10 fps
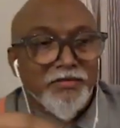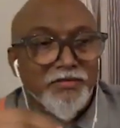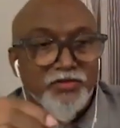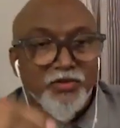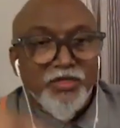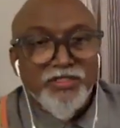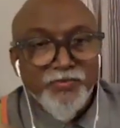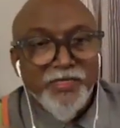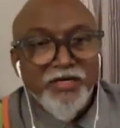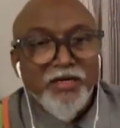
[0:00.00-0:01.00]
Students
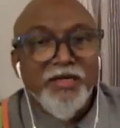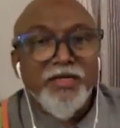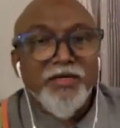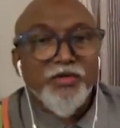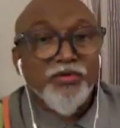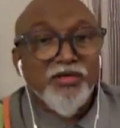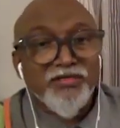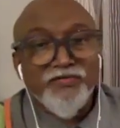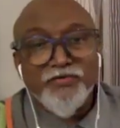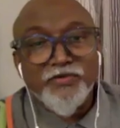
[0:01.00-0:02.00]
Biennale in
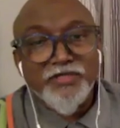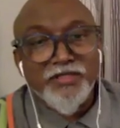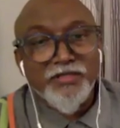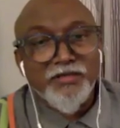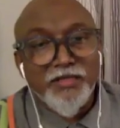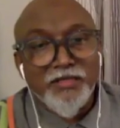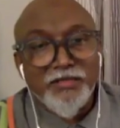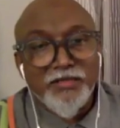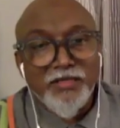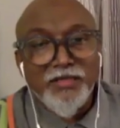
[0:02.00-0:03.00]
2014,
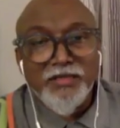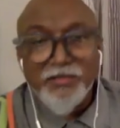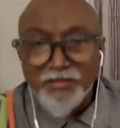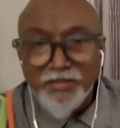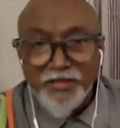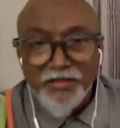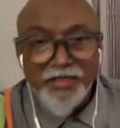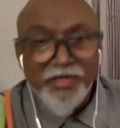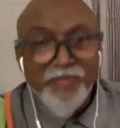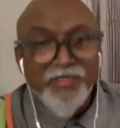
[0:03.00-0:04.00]
and then uh,
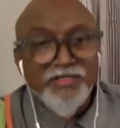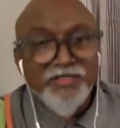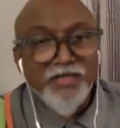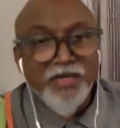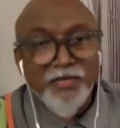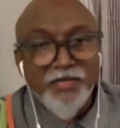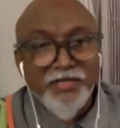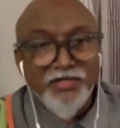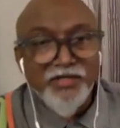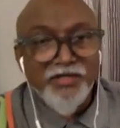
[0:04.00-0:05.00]
ABC Art by
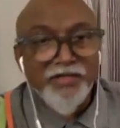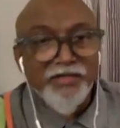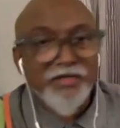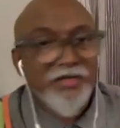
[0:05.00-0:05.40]
Children.